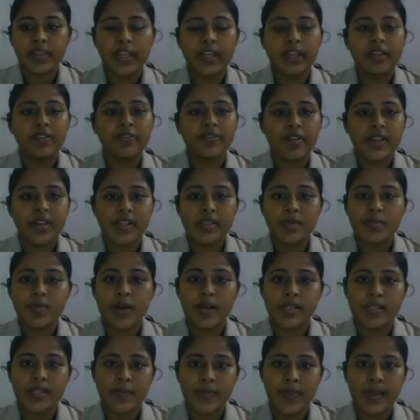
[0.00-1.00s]
first
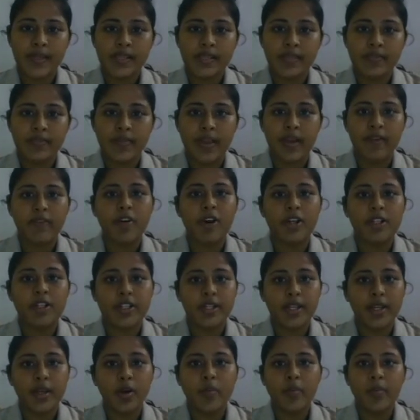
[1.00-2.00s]
workspace, we have already
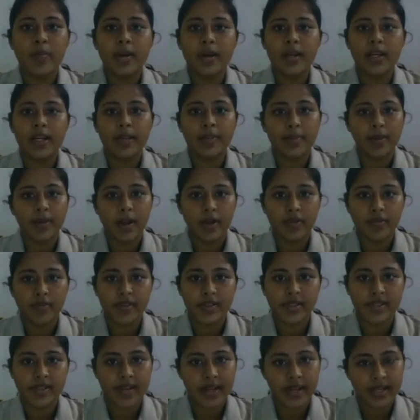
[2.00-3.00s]
opened LibreOffice
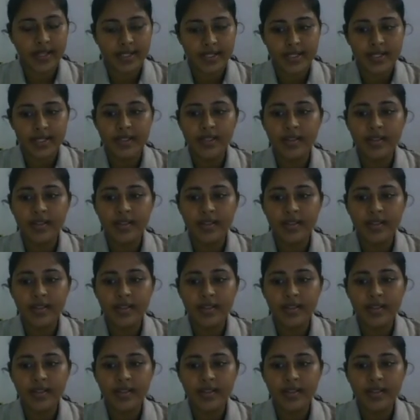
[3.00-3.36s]
Writer.